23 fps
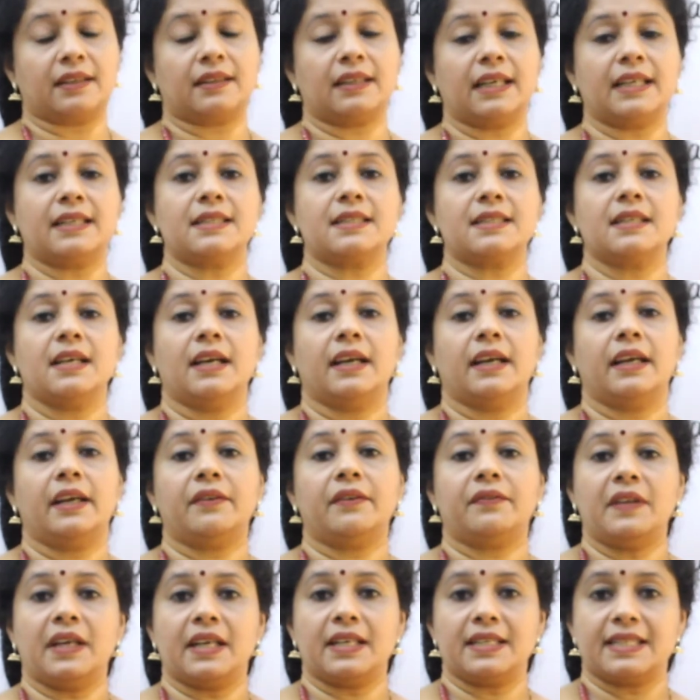That is, if
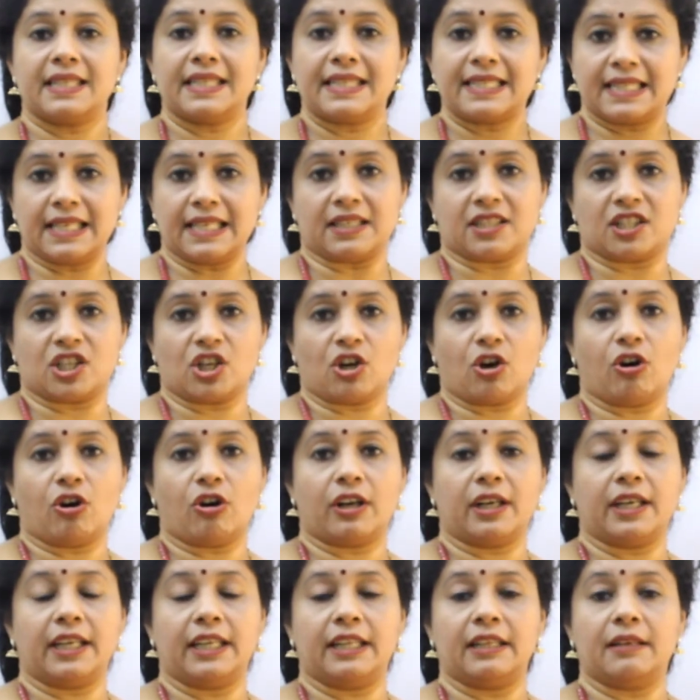there is a cyst or
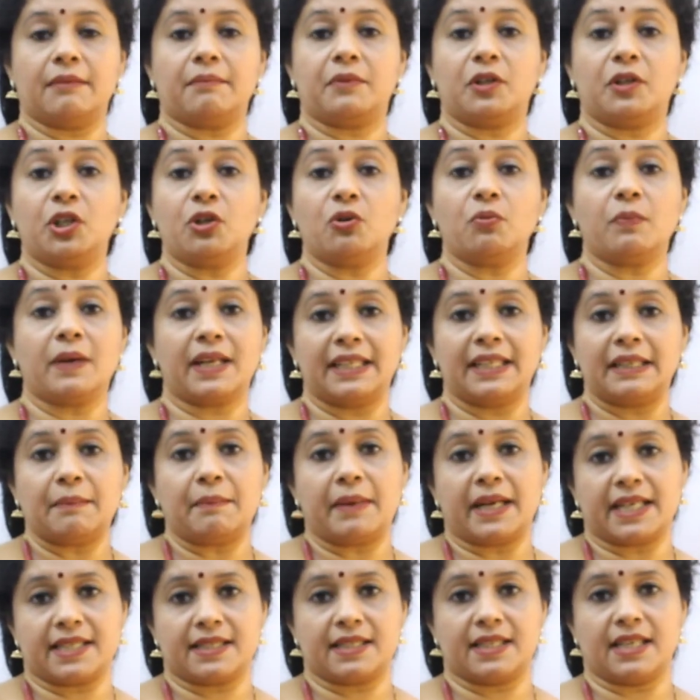in the tumor in the
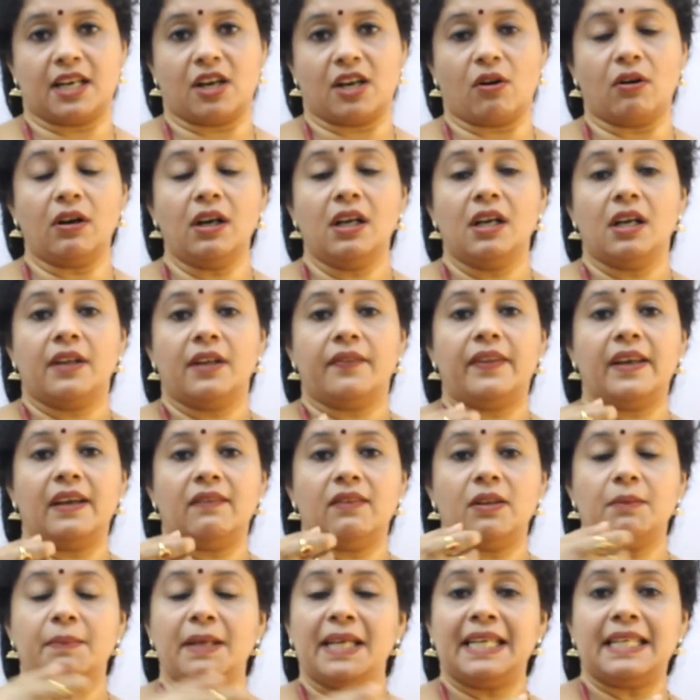breast and all, they
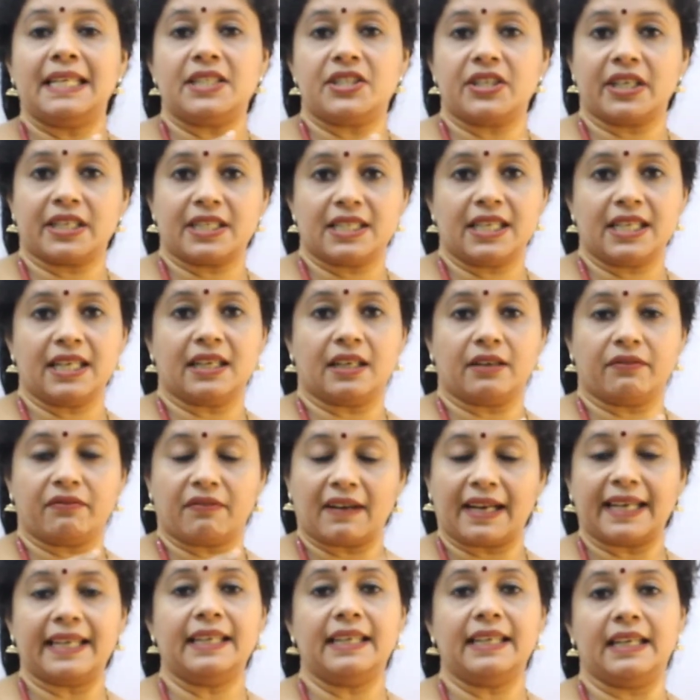will be injecting a
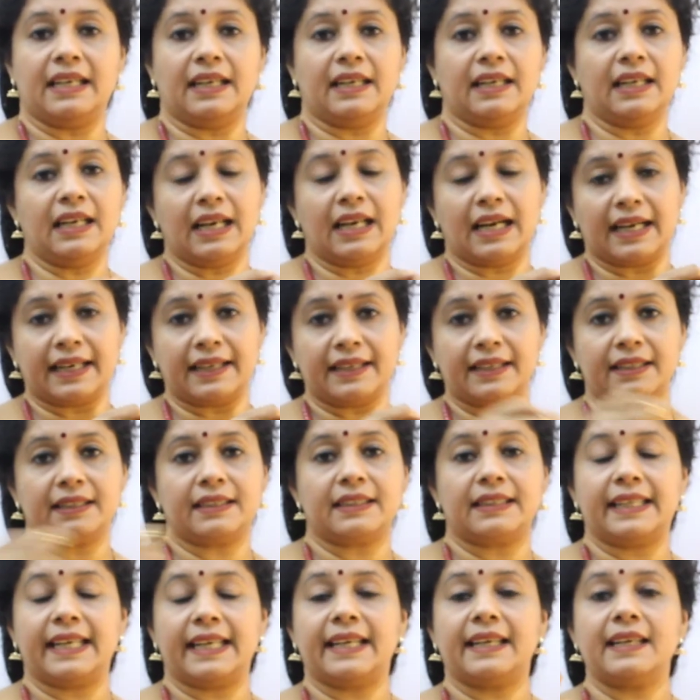fine needle and
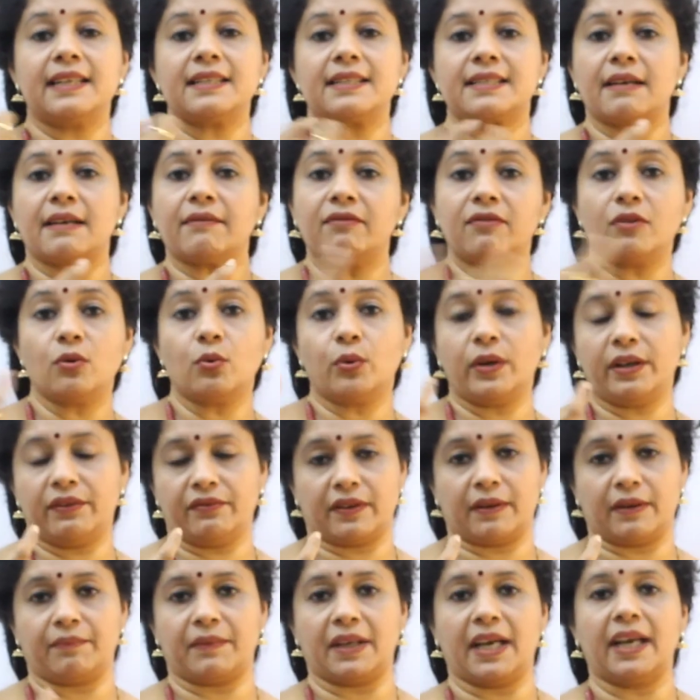taking some fluid
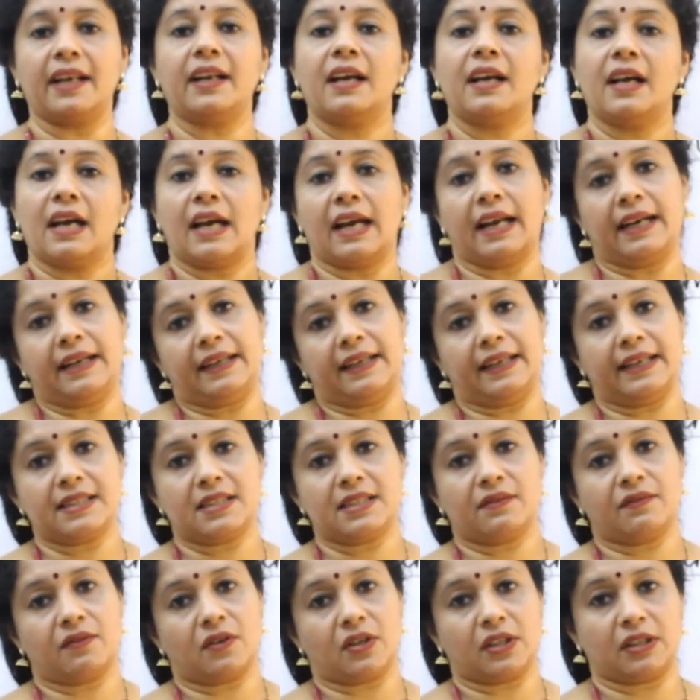from that and test
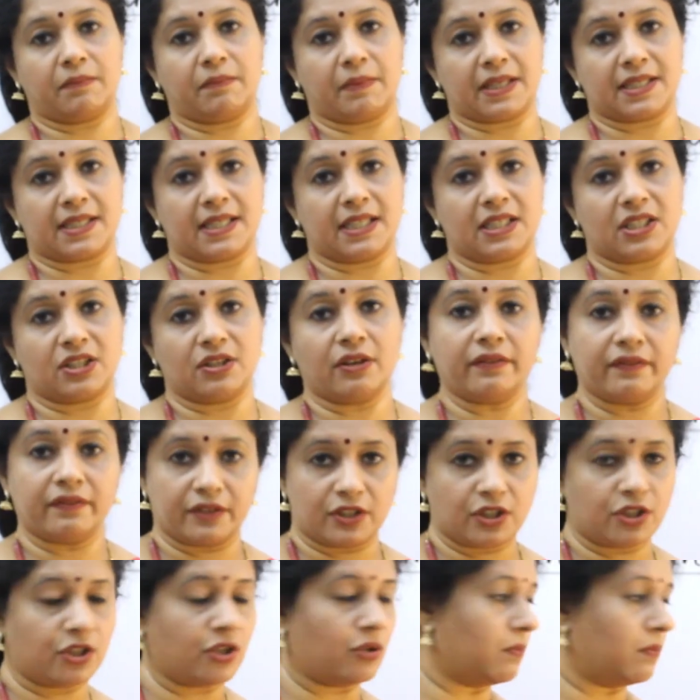for the presence of
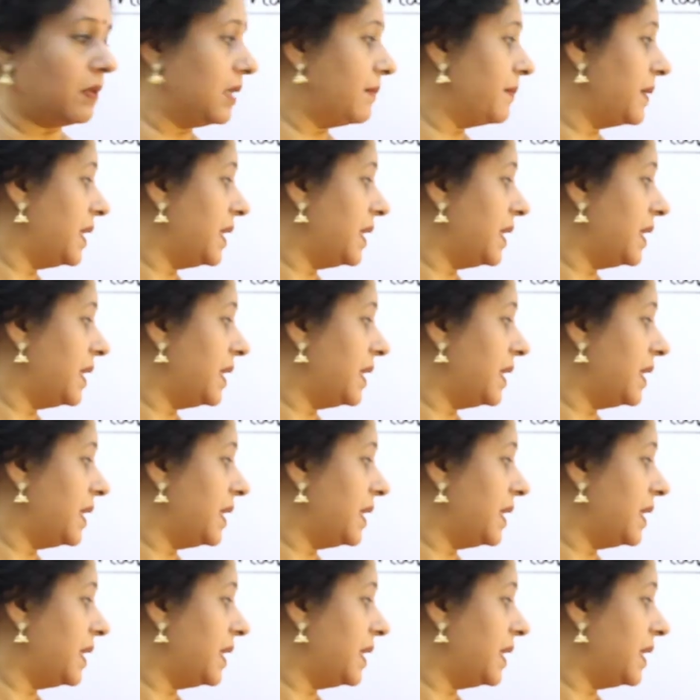tumor.